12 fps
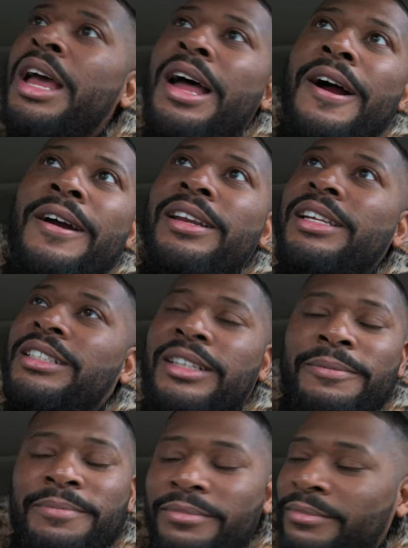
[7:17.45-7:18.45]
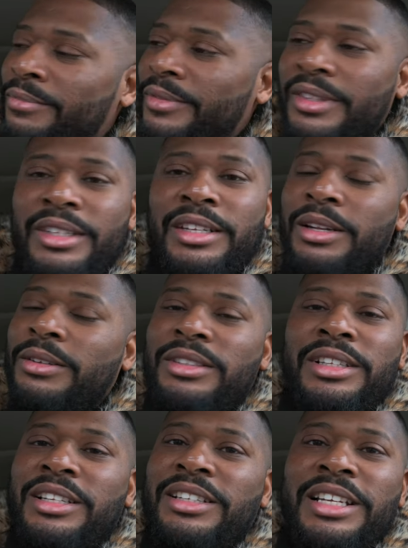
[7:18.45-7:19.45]
All right, listen,
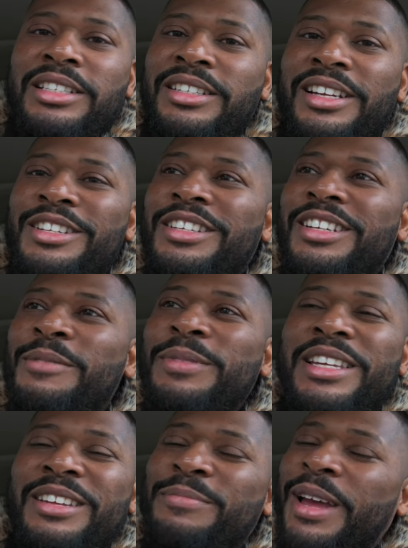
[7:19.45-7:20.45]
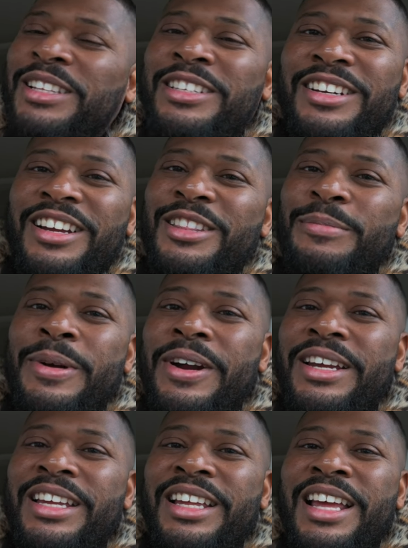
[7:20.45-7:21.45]
let me get back to the other
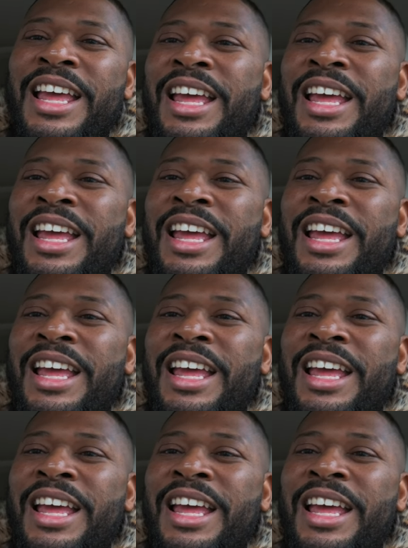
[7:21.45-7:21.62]
parking.